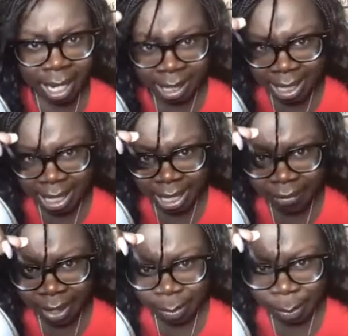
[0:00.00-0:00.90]
to give
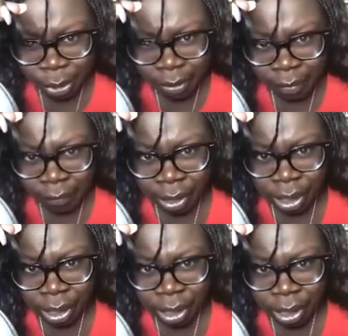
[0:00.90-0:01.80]
it more of a
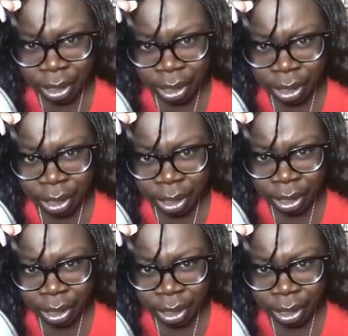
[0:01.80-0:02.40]
versatile look.